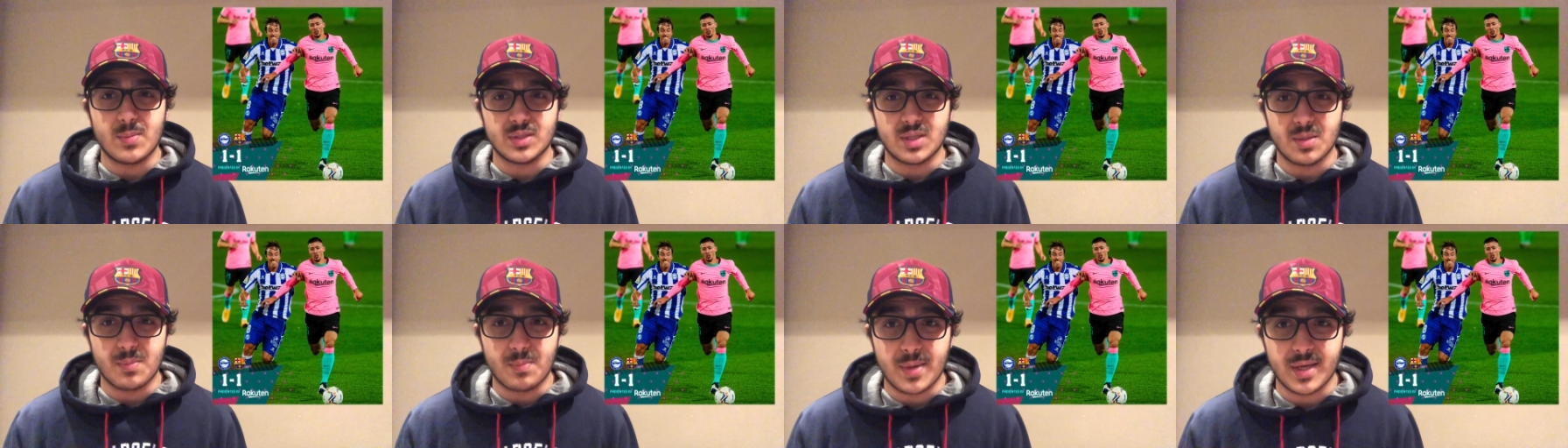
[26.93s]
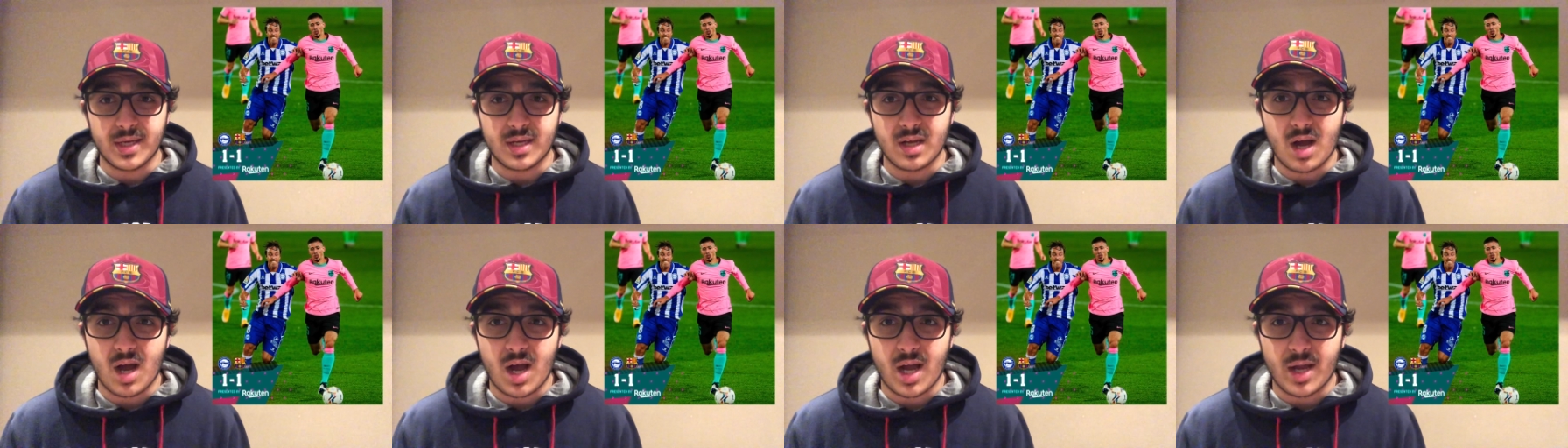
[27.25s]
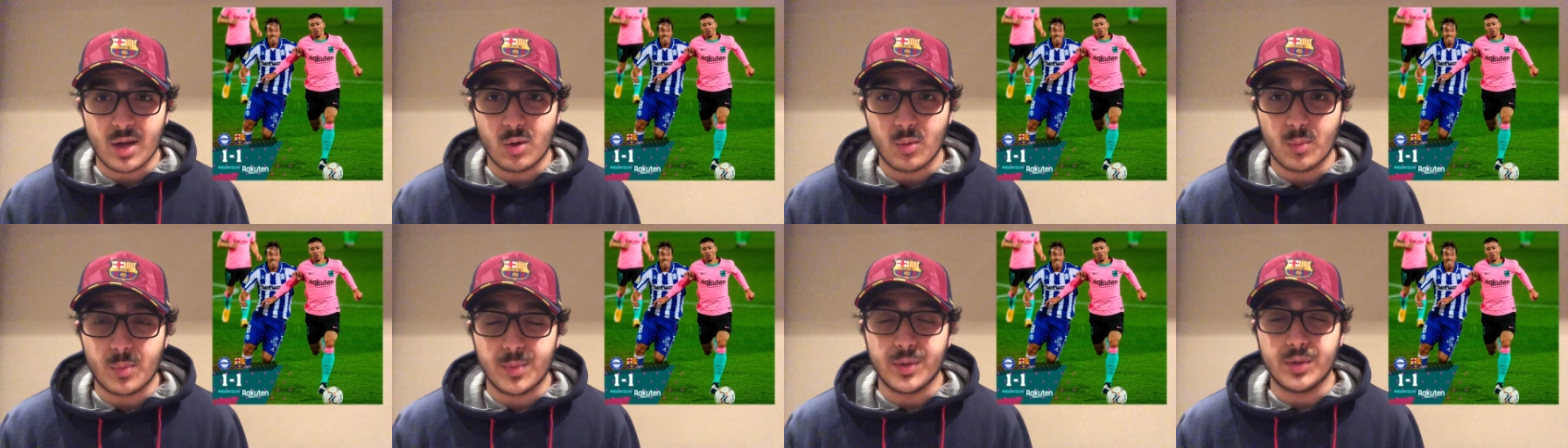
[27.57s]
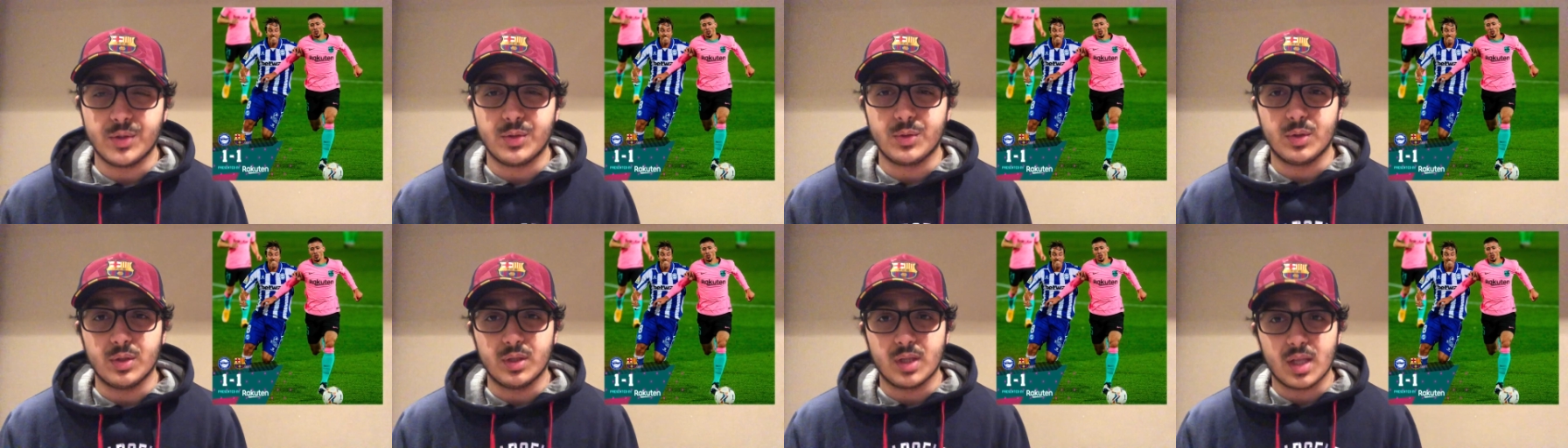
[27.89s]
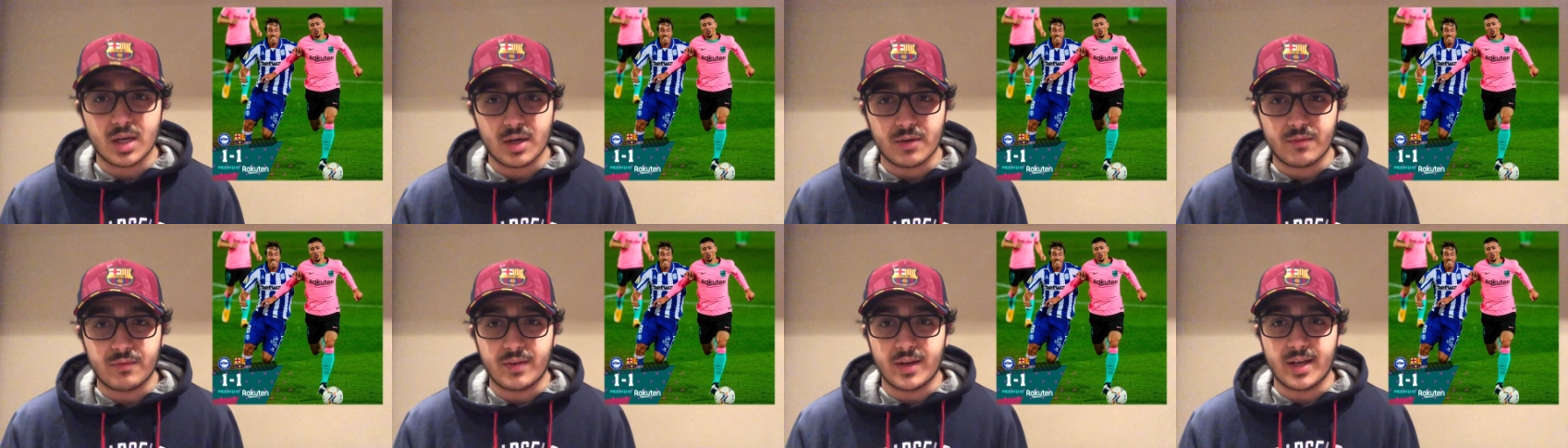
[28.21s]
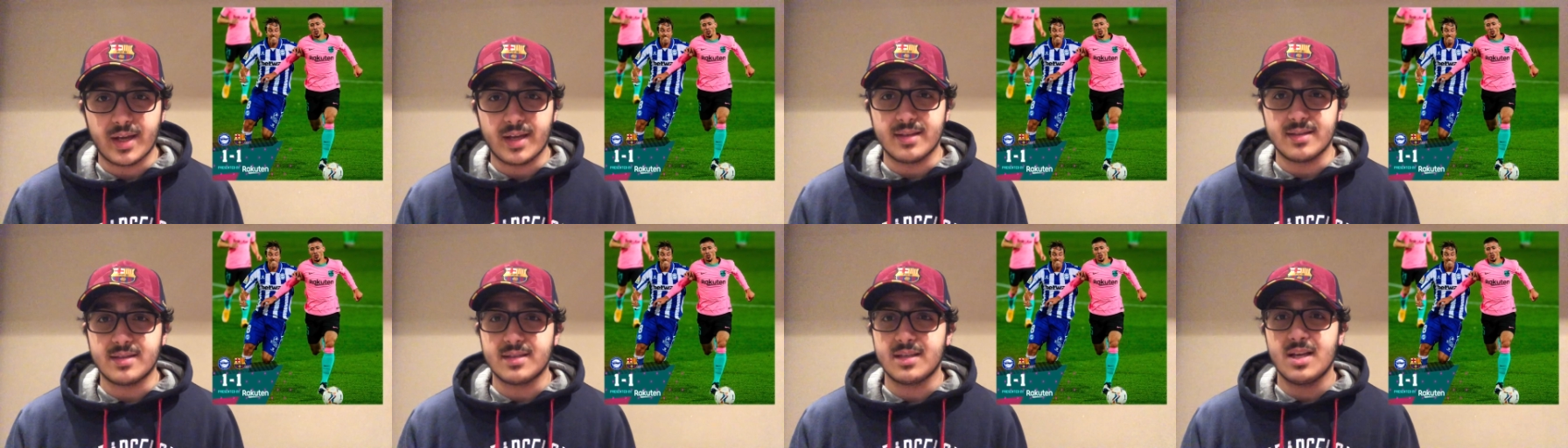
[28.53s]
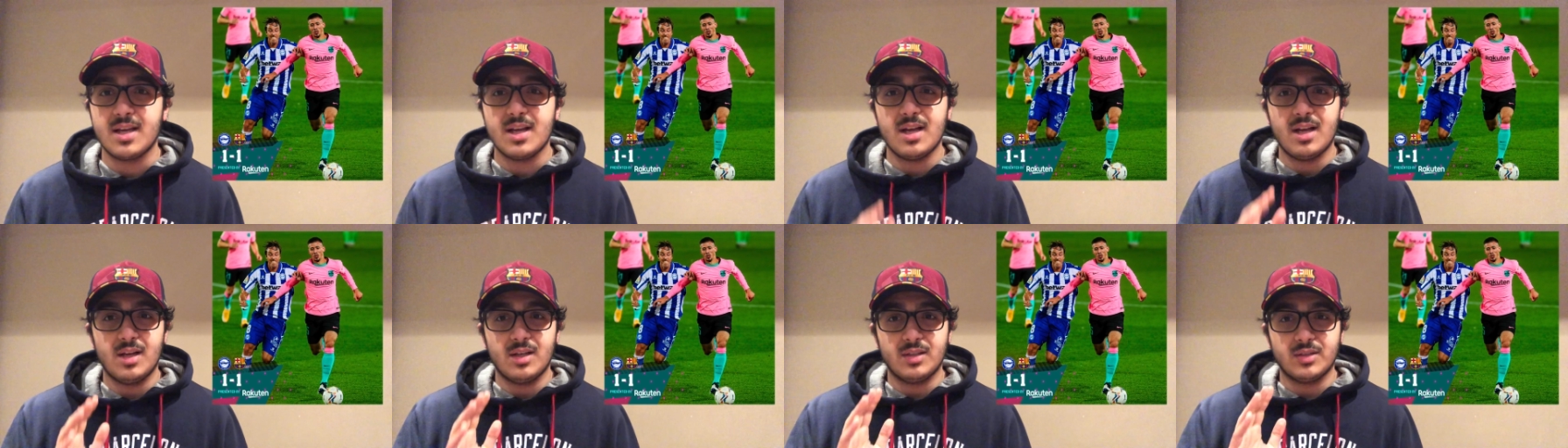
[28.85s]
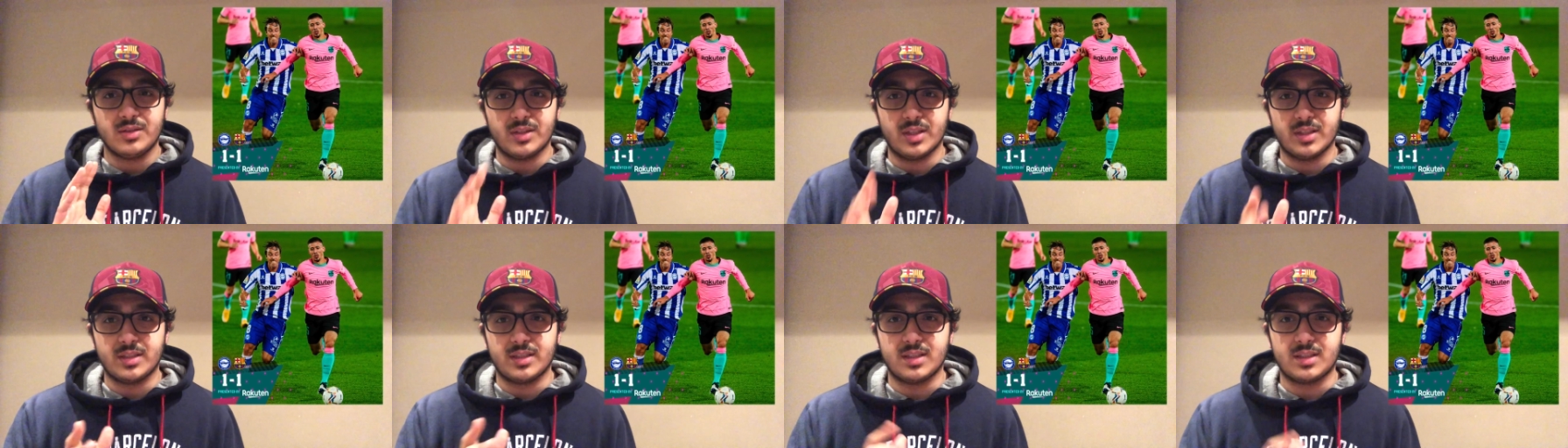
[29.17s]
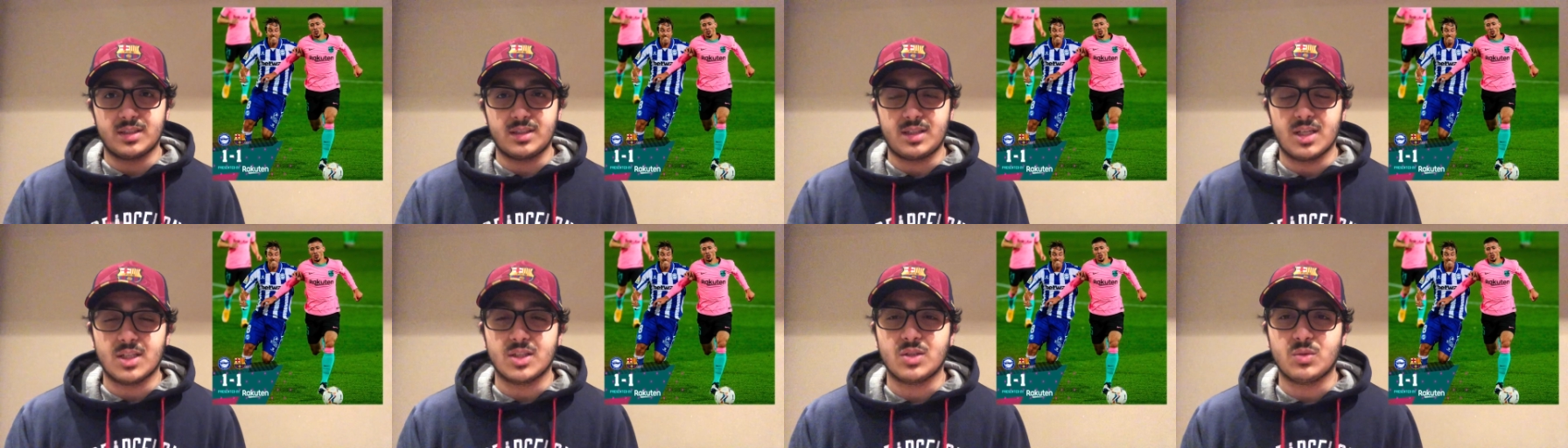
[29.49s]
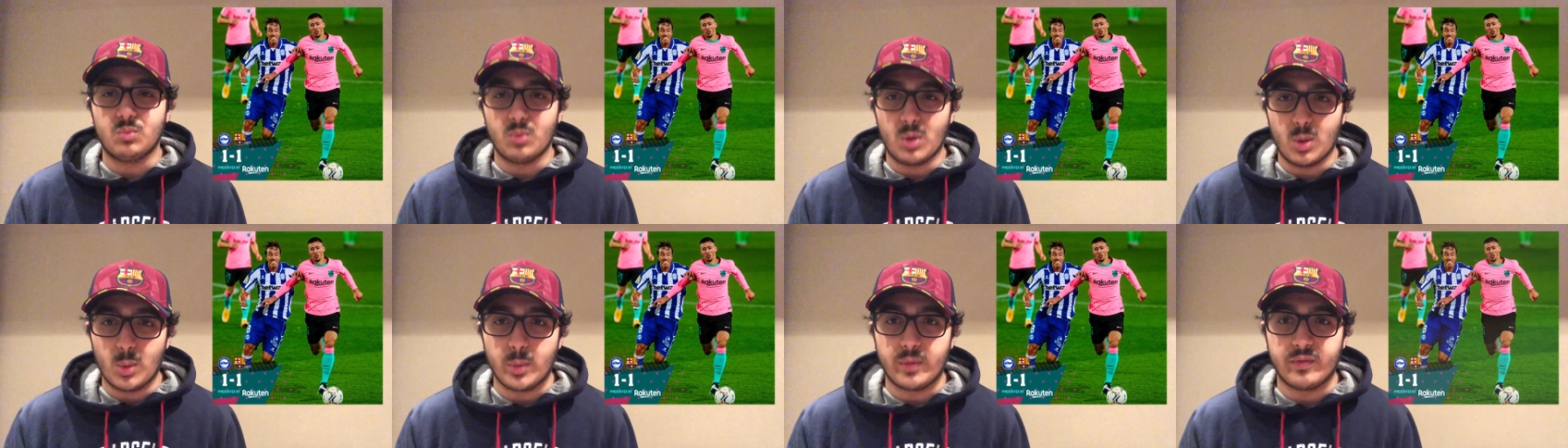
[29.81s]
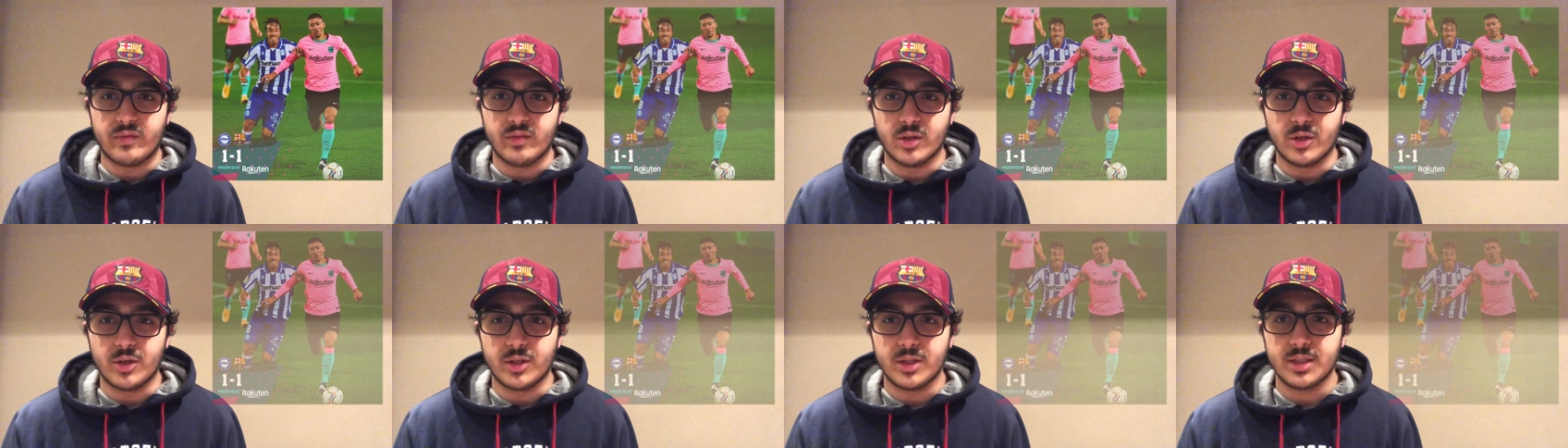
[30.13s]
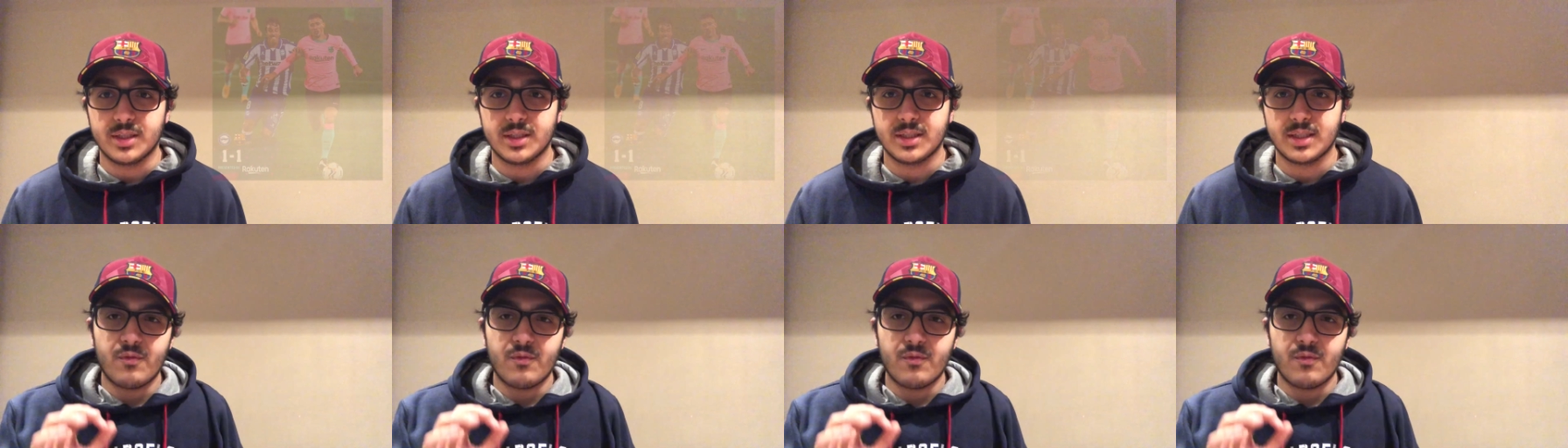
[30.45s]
a big eye-opener to a lot of fans, so let's discuss what we've learned.